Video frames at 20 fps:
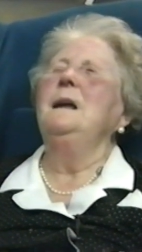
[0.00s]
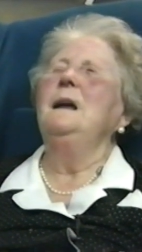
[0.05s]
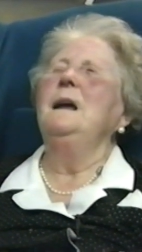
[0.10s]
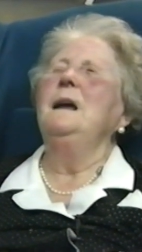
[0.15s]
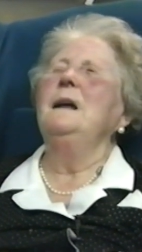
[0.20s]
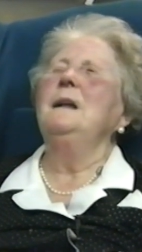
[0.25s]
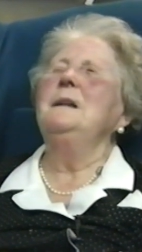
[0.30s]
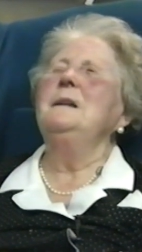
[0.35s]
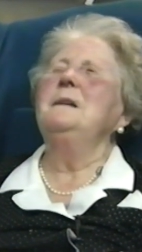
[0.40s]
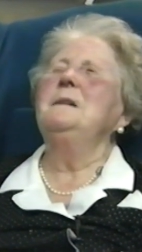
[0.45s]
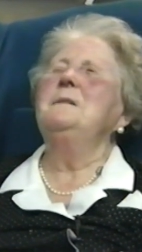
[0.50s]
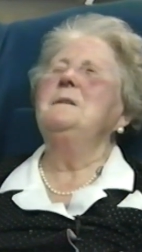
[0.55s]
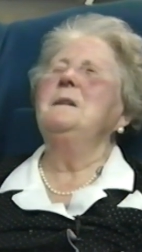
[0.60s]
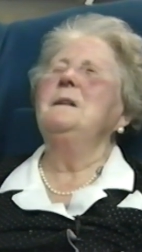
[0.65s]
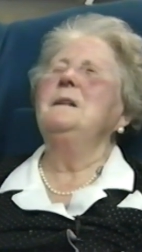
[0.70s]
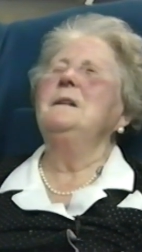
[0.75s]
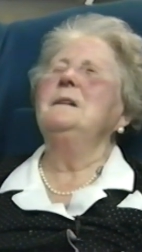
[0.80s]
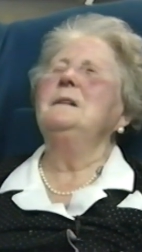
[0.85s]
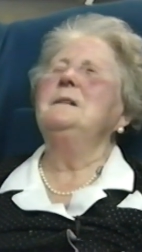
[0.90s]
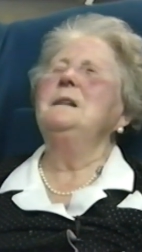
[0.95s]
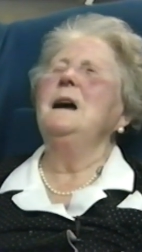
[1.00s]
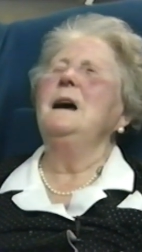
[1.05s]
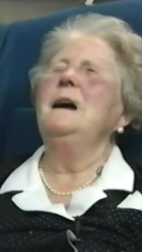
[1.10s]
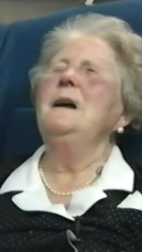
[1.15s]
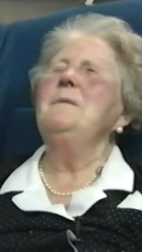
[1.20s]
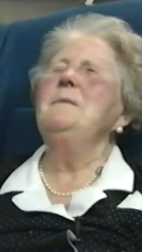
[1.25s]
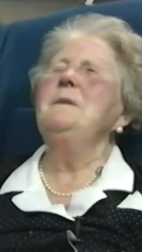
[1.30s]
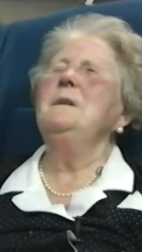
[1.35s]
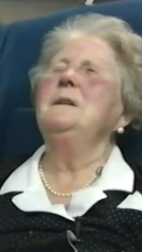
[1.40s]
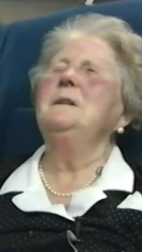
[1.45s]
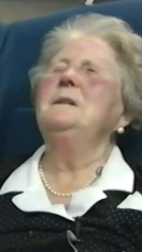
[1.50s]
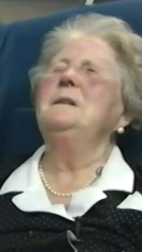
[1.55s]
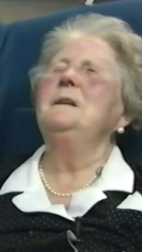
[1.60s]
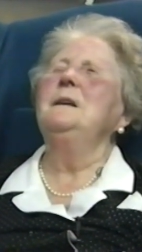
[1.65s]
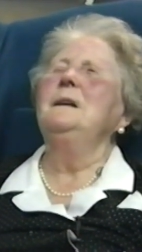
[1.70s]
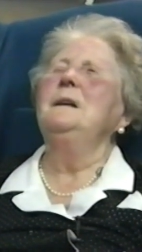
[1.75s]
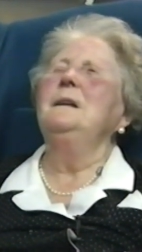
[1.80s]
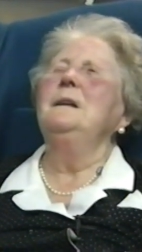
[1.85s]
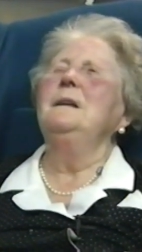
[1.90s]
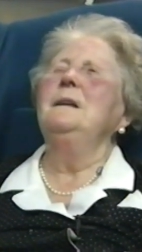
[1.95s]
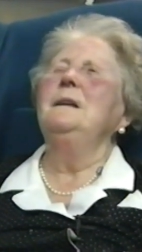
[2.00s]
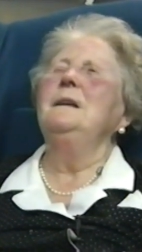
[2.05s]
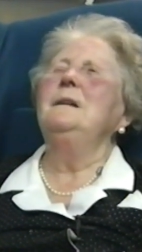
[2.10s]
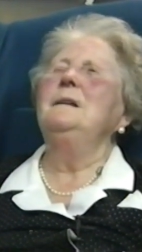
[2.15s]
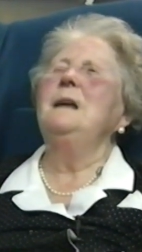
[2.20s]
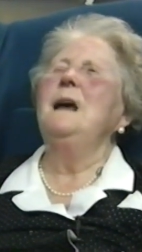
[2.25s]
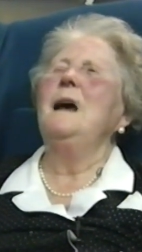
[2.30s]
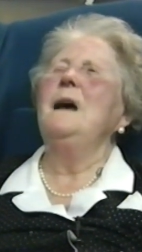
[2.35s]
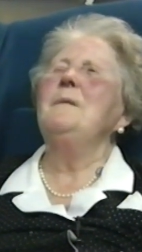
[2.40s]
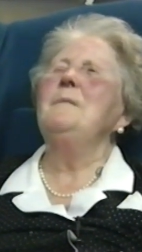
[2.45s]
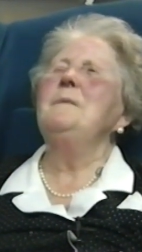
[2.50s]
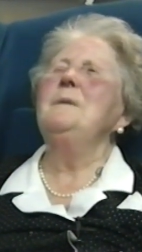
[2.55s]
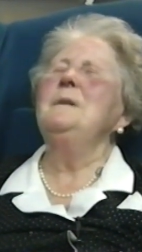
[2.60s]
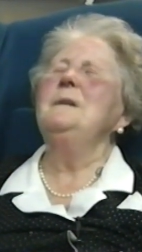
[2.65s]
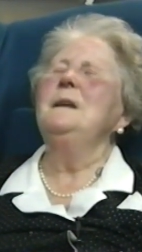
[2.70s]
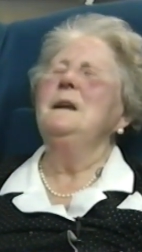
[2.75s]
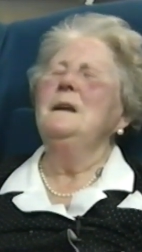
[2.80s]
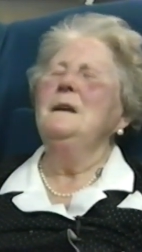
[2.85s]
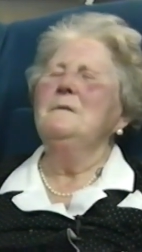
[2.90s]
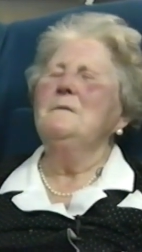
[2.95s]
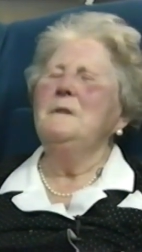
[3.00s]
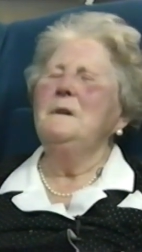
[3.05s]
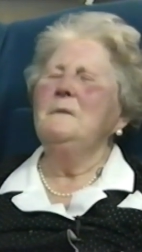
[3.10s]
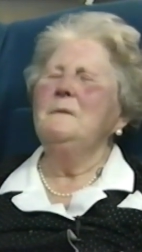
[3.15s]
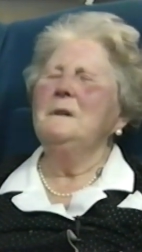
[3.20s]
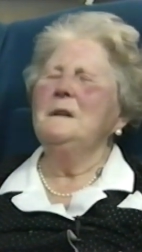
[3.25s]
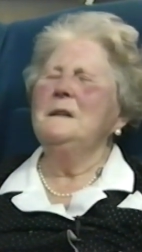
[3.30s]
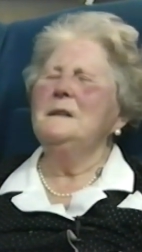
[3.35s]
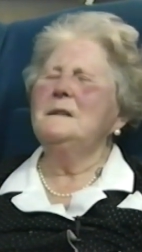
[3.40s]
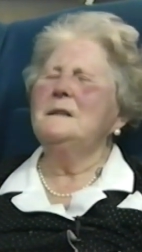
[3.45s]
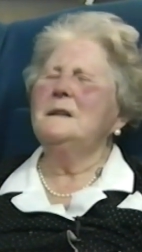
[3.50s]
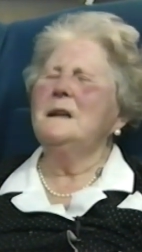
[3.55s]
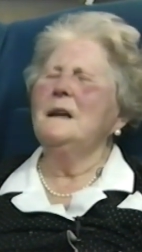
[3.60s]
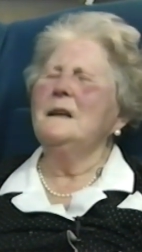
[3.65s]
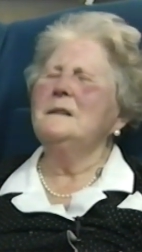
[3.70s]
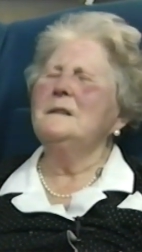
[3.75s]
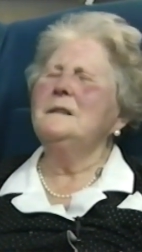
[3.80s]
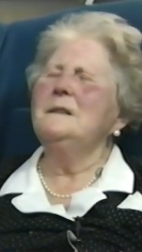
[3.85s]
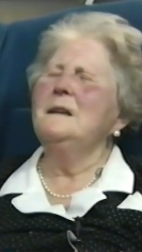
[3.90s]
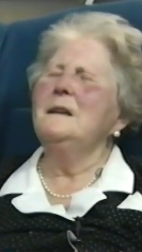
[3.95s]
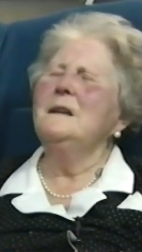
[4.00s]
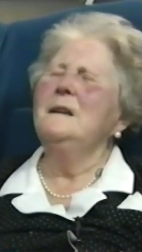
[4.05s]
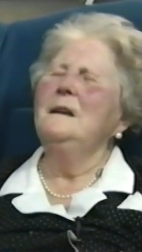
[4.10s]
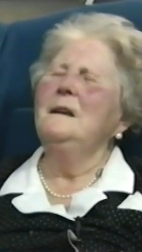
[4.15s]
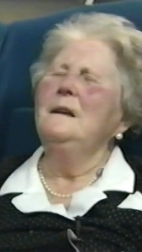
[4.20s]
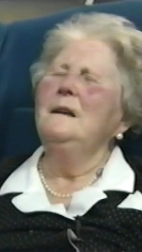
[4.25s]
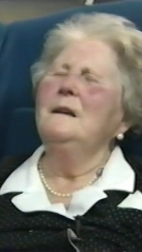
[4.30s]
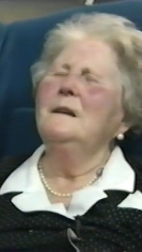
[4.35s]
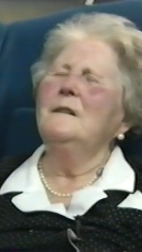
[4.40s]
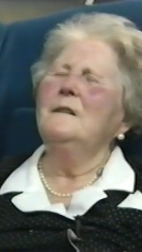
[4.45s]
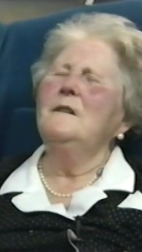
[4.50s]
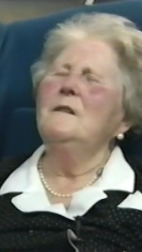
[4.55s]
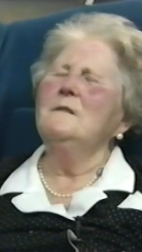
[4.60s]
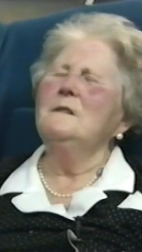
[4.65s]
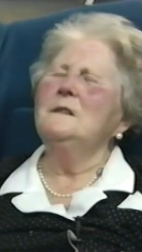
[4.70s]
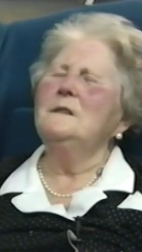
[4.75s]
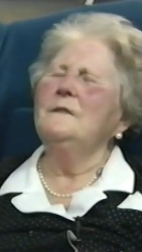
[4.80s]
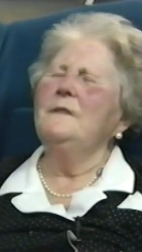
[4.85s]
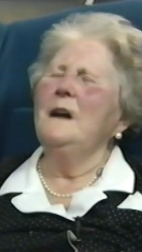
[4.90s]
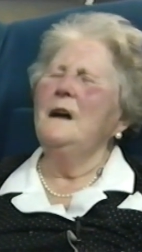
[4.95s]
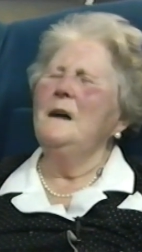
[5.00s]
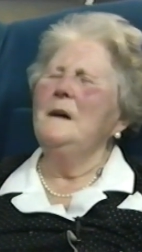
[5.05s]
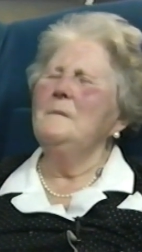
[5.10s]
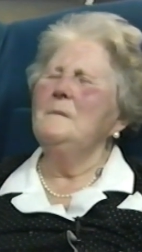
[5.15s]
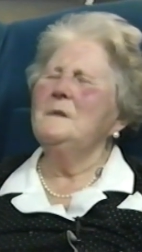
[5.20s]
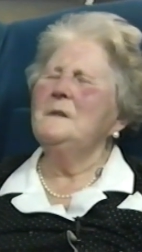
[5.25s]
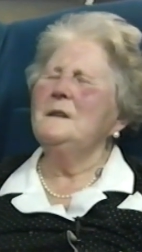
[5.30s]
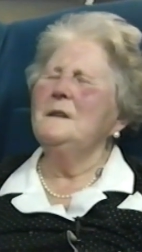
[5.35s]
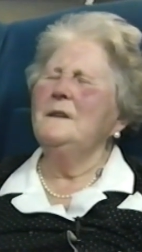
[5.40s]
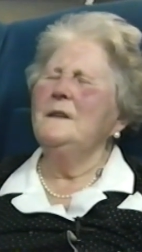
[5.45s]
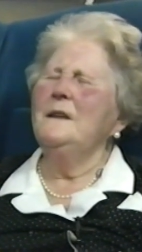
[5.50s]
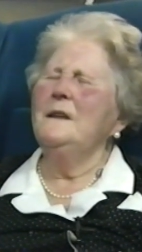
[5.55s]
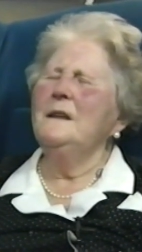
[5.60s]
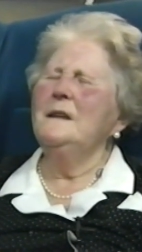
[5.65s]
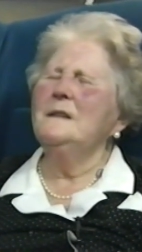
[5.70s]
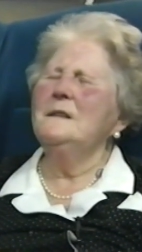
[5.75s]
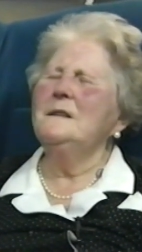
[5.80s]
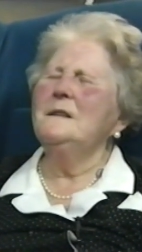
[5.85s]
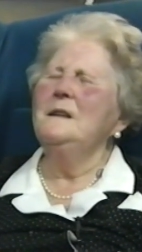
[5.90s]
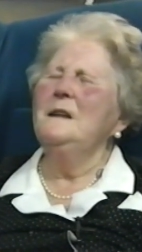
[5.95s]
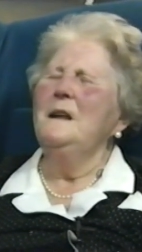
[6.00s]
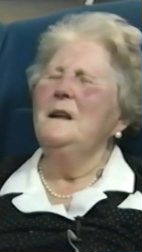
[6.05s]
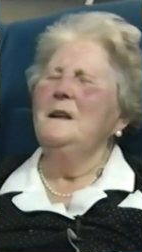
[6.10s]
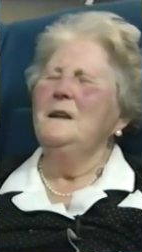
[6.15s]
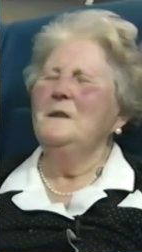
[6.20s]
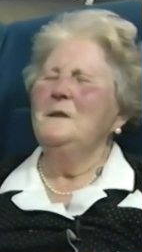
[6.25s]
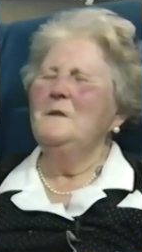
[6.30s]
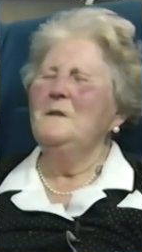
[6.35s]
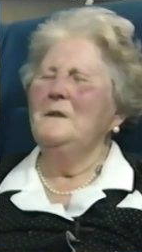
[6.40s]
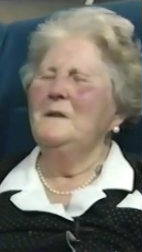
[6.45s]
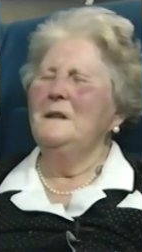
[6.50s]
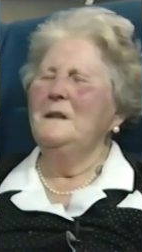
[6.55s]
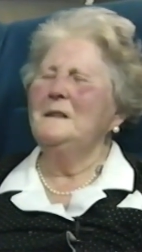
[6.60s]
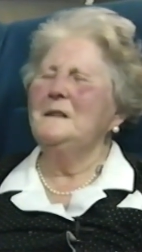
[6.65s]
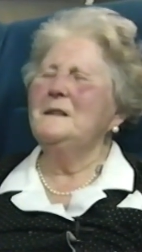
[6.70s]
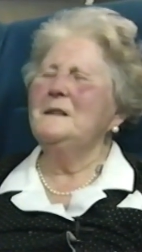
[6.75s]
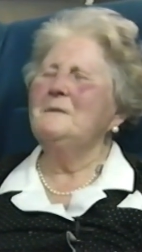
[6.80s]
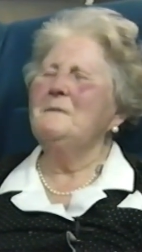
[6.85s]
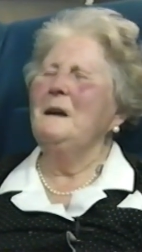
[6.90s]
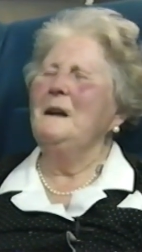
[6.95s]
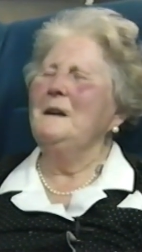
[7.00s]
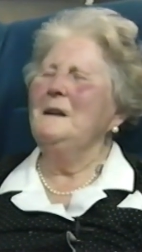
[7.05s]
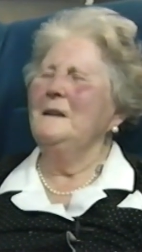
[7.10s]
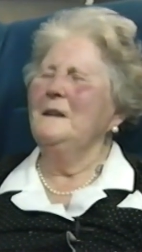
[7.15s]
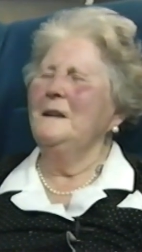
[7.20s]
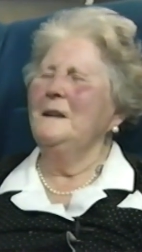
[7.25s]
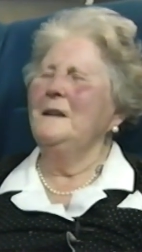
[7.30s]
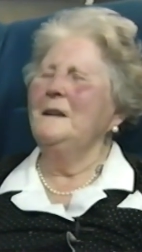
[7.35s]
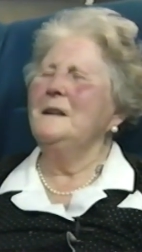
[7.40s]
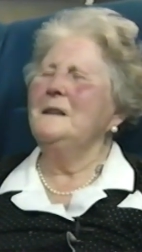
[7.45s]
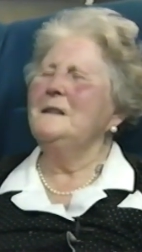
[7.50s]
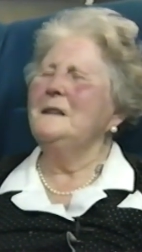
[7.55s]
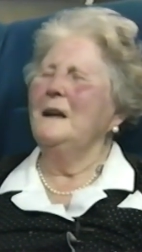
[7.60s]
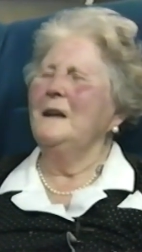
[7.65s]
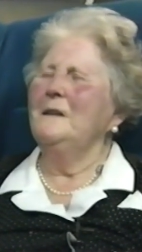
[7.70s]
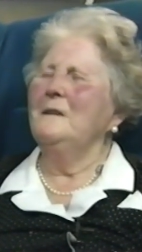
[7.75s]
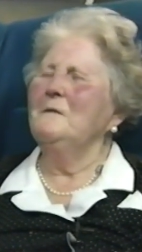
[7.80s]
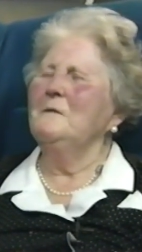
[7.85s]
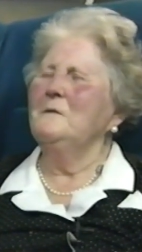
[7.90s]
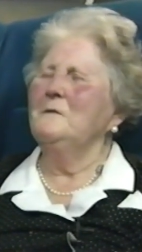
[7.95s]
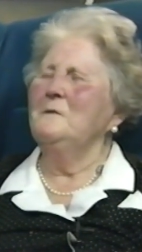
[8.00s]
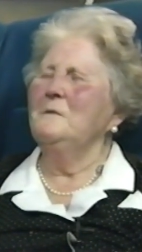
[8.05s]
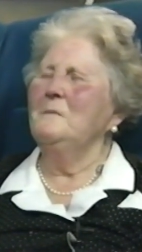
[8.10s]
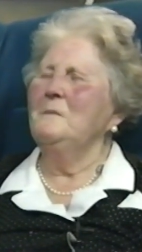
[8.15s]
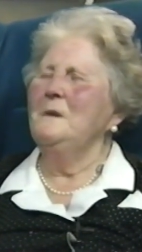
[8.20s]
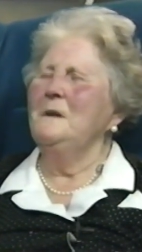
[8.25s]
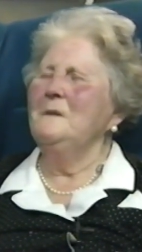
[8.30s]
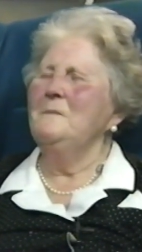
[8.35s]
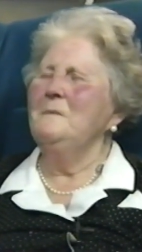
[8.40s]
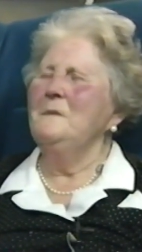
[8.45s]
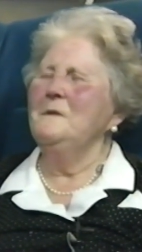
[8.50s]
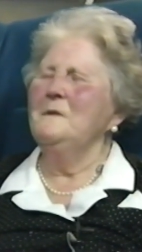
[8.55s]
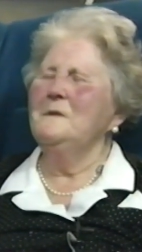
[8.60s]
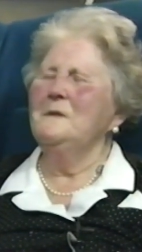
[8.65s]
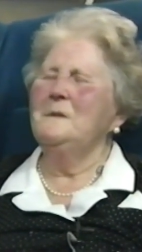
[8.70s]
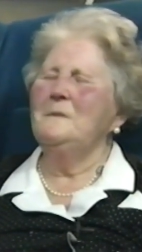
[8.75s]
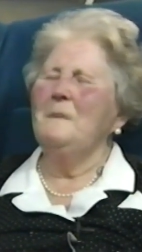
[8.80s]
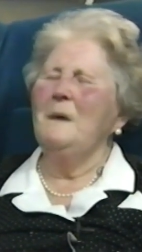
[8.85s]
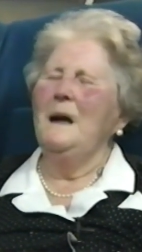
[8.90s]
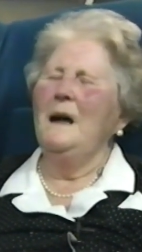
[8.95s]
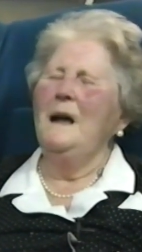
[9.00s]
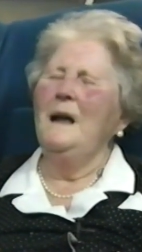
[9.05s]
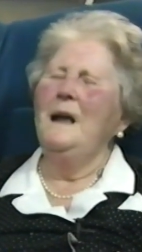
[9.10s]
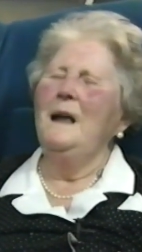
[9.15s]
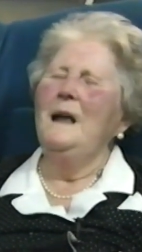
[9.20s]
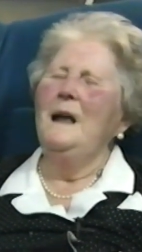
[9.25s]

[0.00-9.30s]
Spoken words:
And at the time that it happened, we were discussing coats of arms and things. And this is one of the things I thought you'd be amused by.